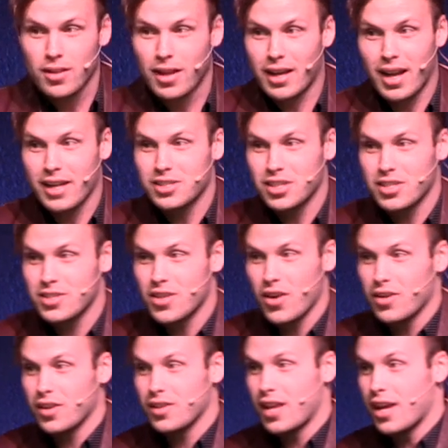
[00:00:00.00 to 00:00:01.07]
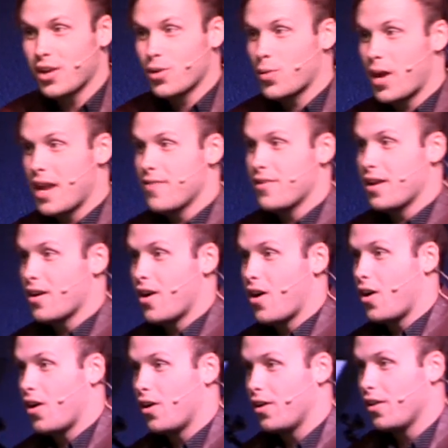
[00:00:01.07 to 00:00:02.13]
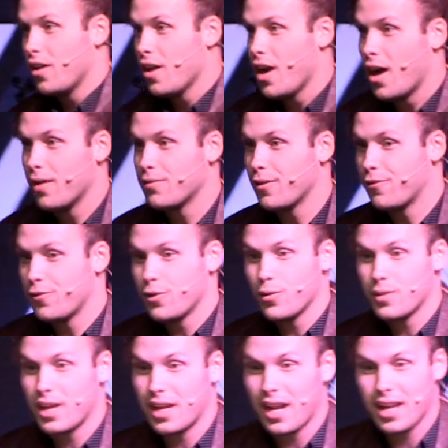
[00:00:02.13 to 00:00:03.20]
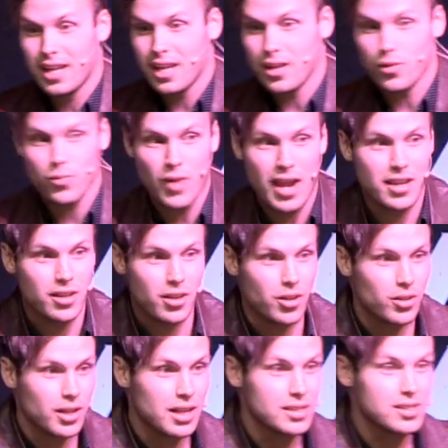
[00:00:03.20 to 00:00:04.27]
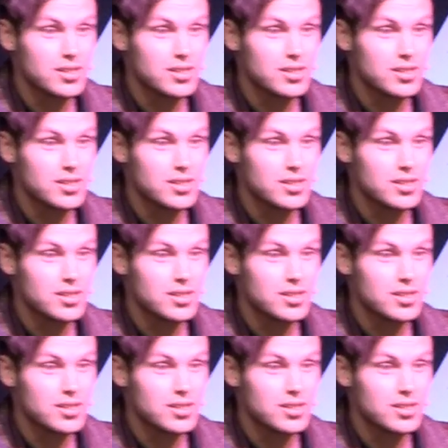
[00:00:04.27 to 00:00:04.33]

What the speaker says: Like I just started like craving all of the food that I'd eaten regularly,